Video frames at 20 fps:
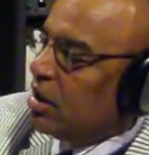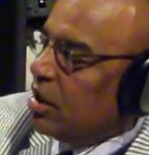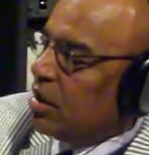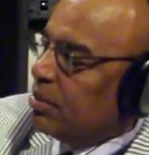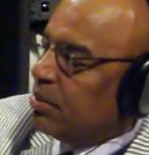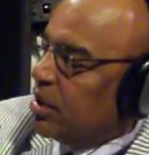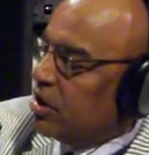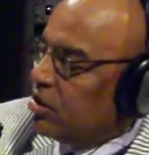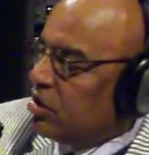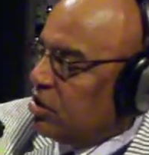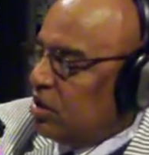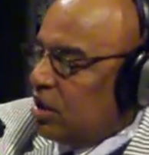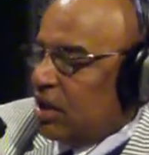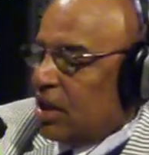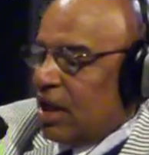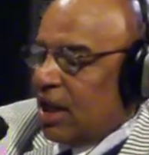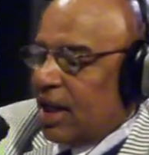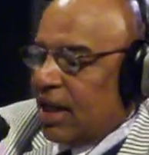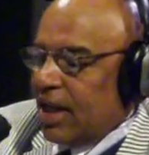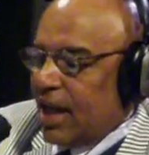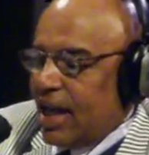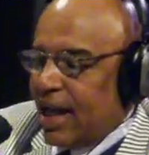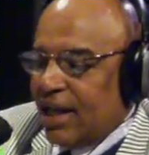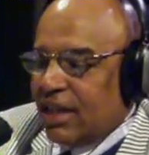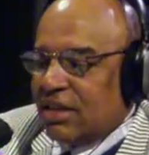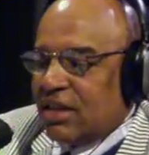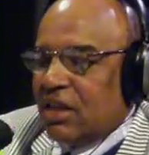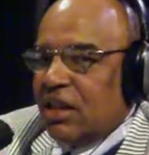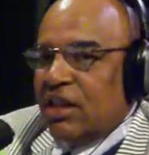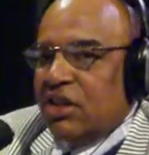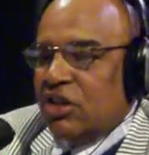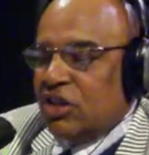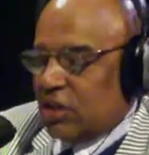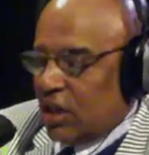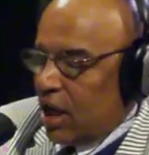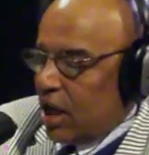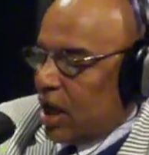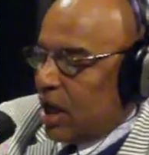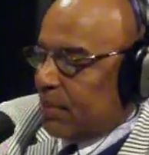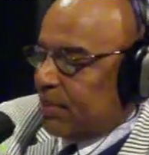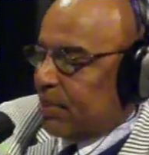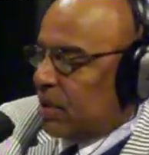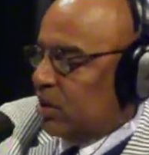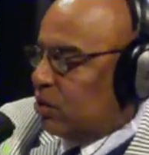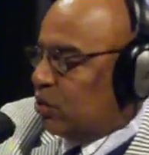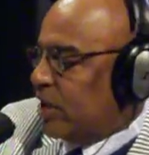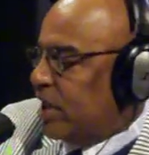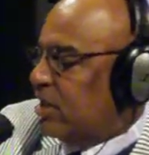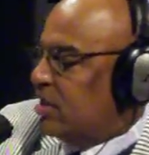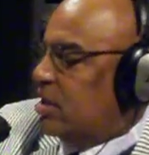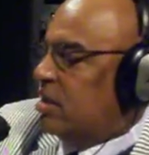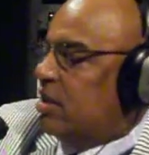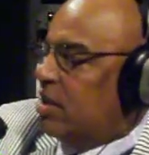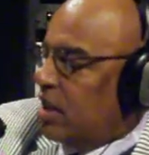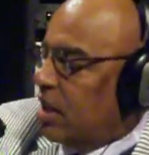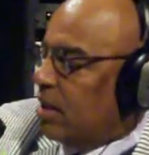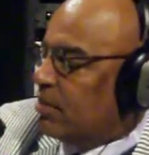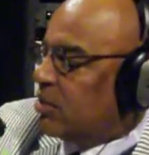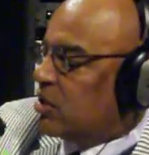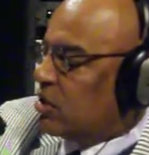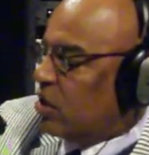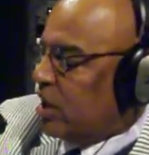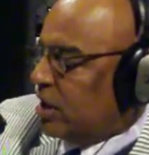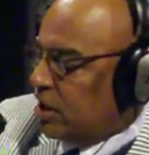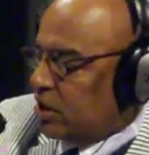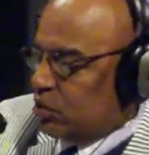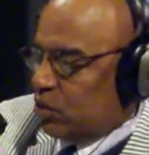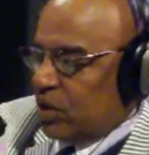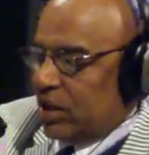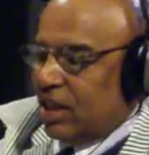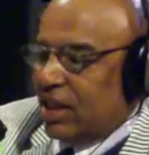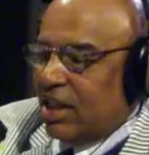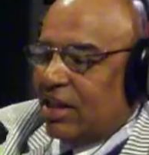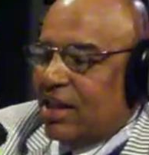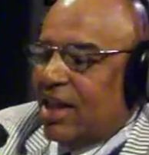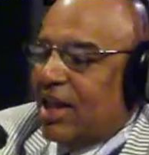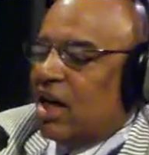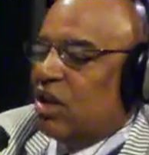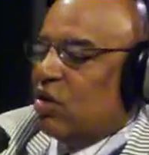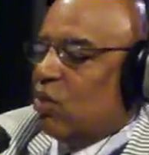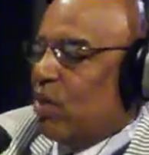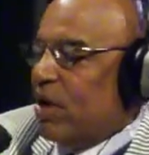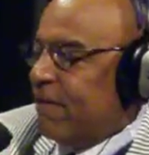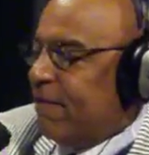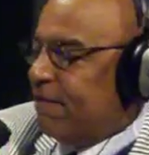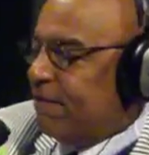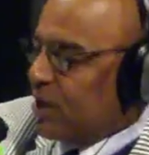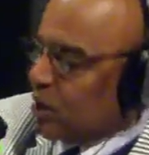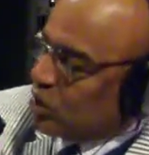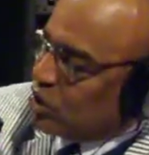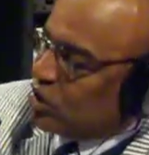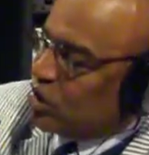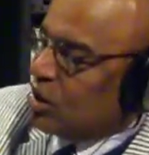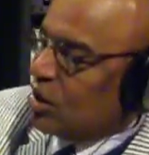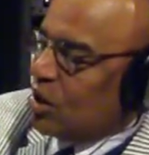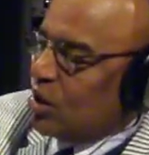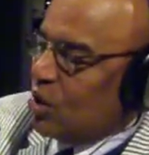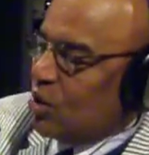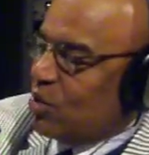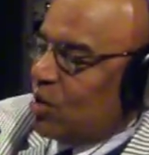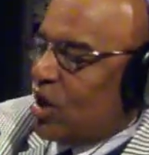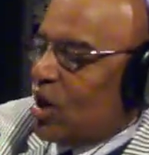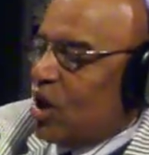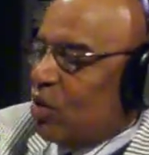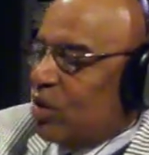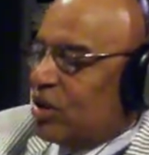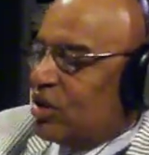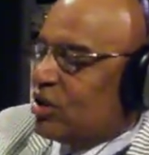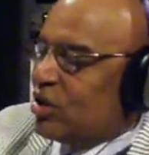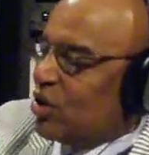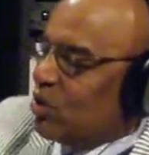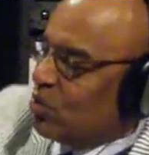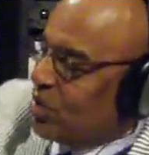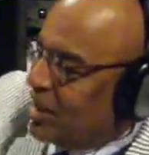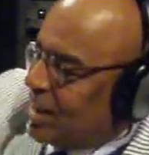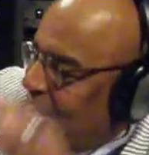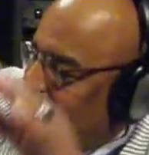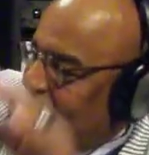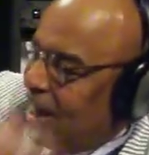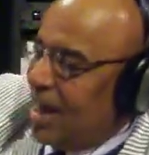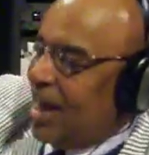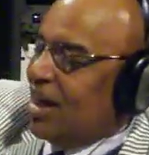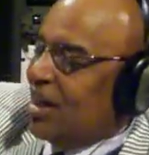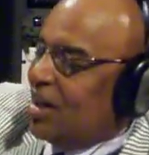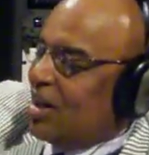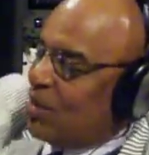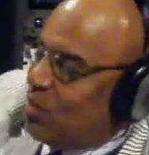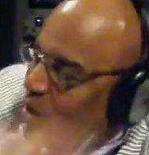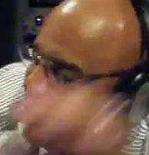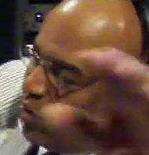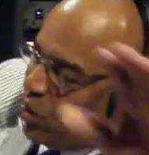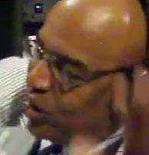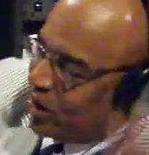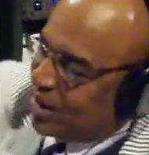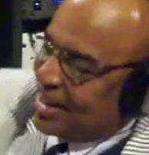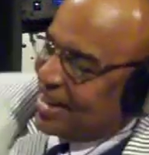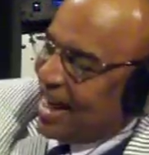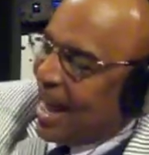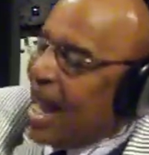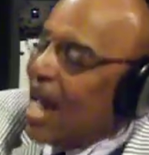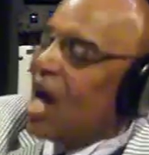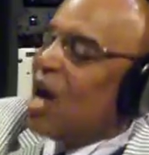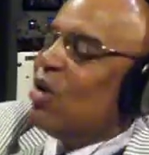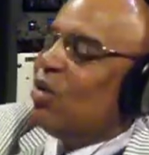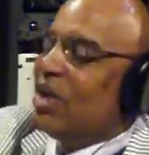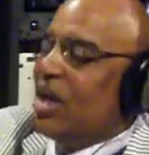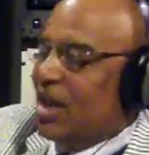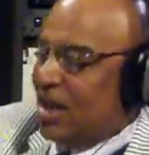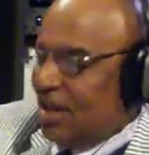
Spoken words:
but you did an excellent job in raising them. So I just want to get that out of the way first. We always start with the head and then we work down.